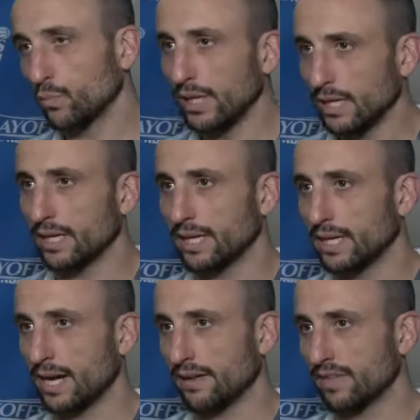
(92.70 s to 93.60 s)
Well,
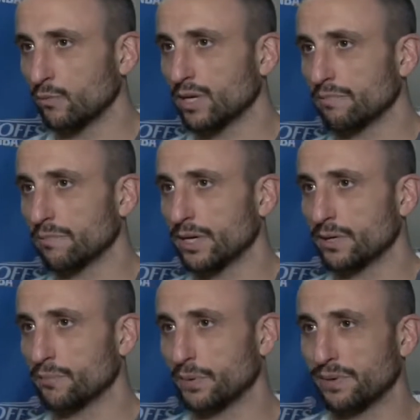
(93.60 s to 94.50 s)
uh, I think we are
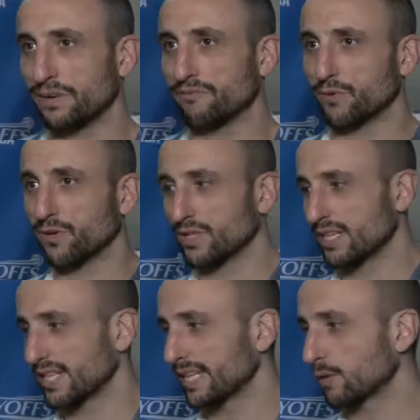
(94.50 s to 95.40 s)
better prepared for
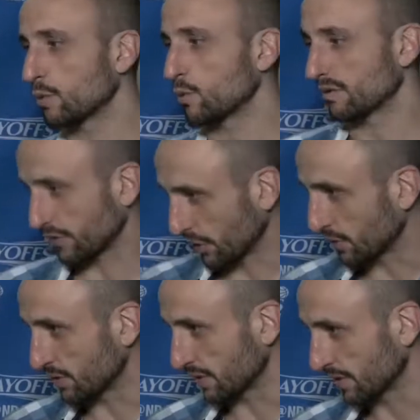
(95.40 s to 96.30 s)
Golden State than we were for
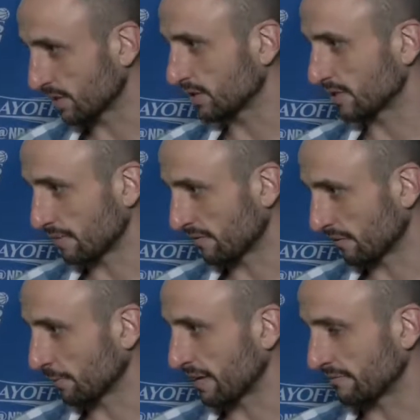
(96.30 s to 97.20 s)
Houston, mm-hmm. coming
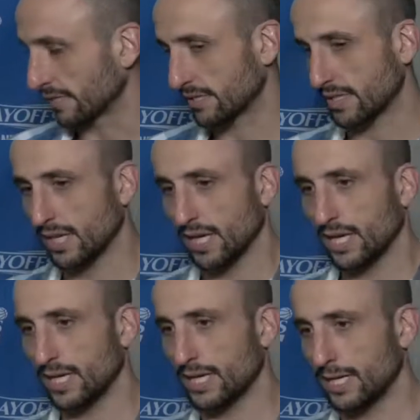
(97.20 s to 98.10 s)
from Memphis.
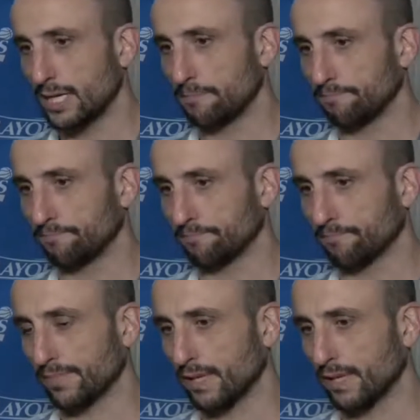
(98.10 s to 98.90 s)
Um,